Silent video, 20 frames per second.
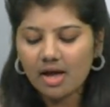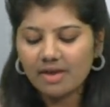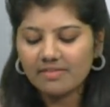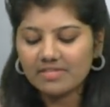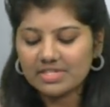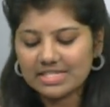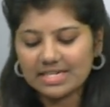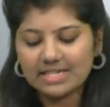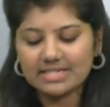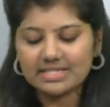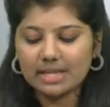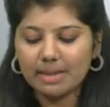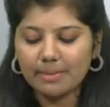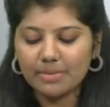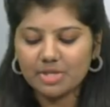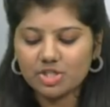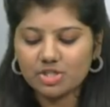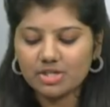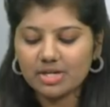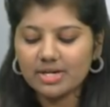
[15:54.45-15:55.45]
Vigilance
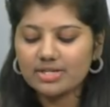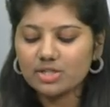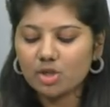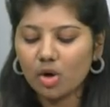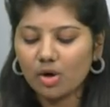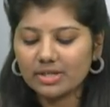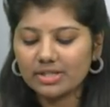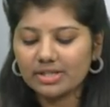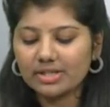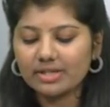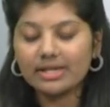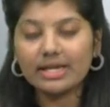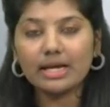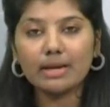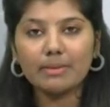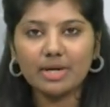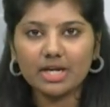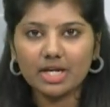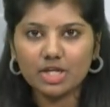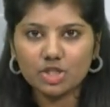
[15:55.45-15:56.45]
Commissioners on the
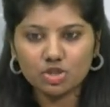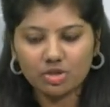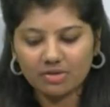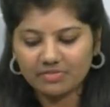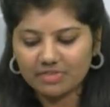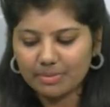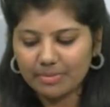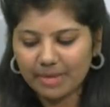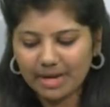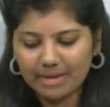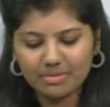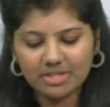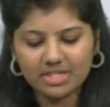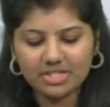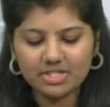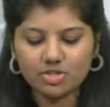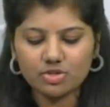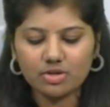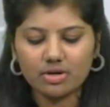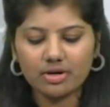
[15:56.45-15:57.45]
recommendation of the Prime
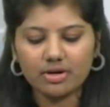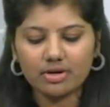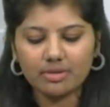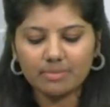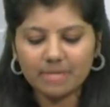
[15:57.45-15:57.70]
Minister,